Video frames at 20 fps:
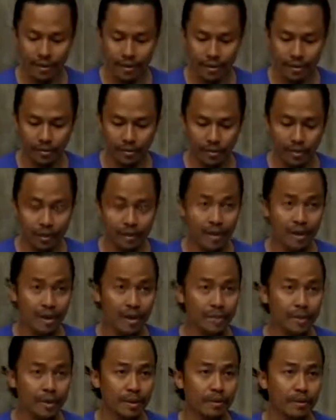you know, a, bit,
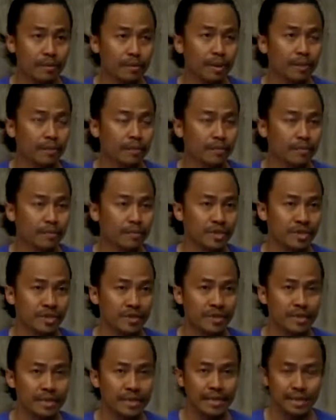a little bit about
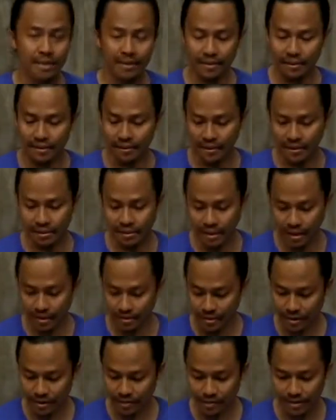machine learning
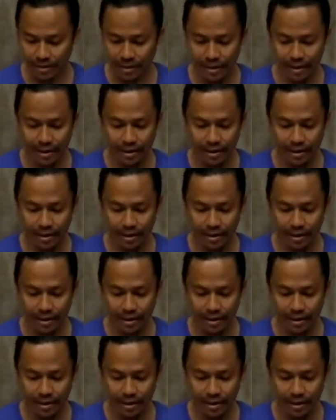kind of stuff.